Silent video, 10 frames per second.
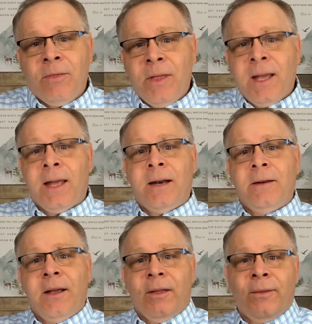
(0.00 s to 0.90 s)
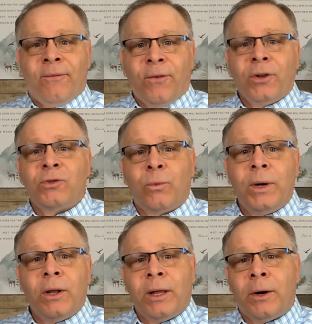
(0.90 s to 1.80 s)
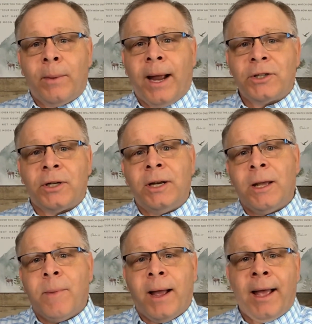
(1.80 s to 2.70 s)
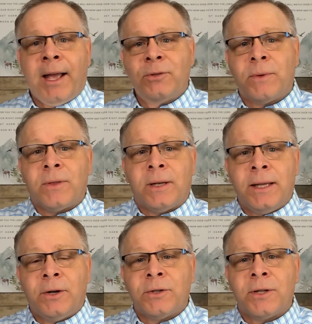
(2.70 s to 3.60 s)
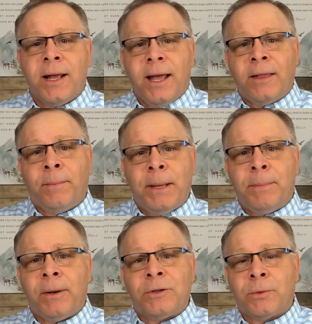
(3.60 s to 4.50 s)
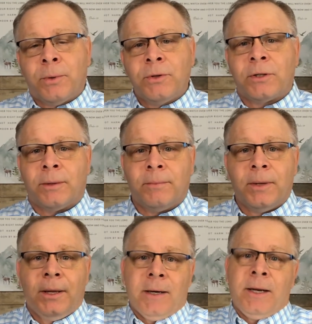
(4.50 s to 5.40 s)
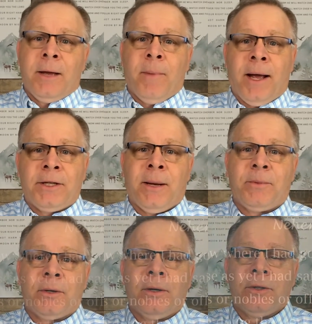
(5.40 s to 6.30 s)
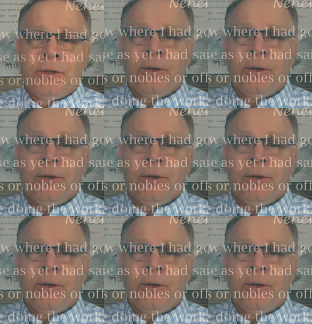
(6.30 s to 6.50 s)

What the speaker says: then the first real interaction Nehemiah has with the leaders and the people in Jerusalem. Nehemiah chapter 2,